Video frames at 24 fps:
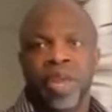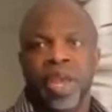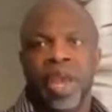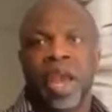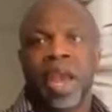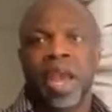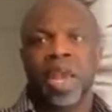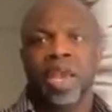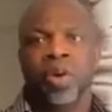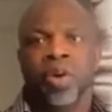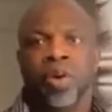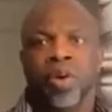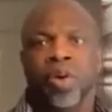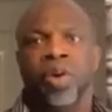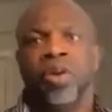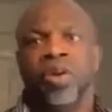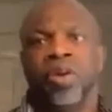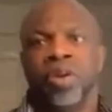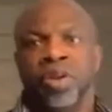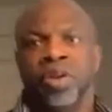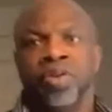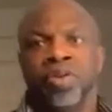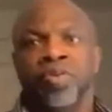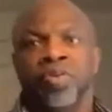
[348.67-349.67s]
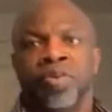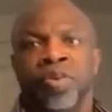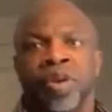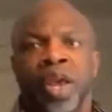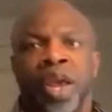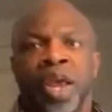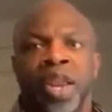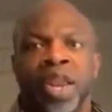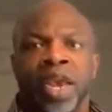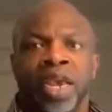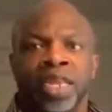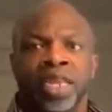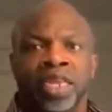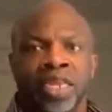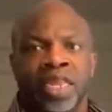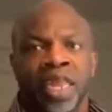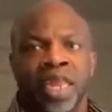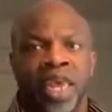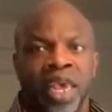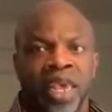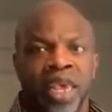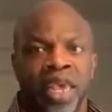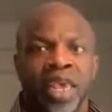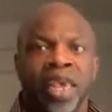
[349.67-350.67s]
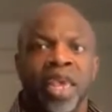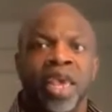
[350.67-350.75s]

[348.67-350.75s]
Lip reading: I call on you and I say,